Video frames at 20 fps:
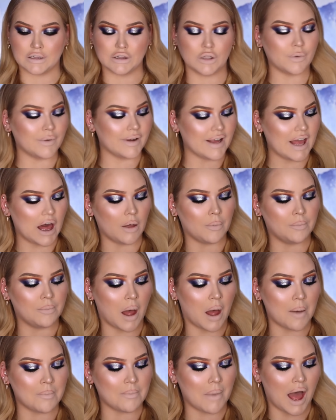L'Oreal
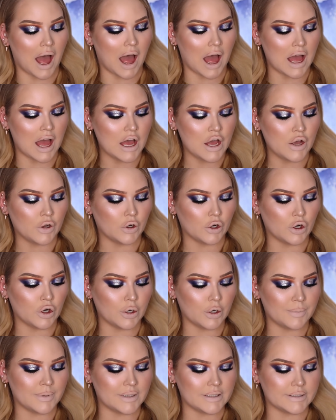Balmain
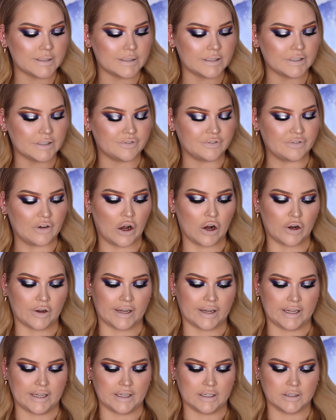Urban
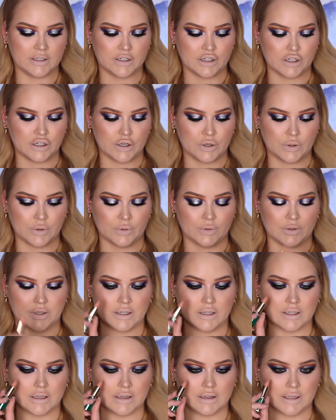Safari Nude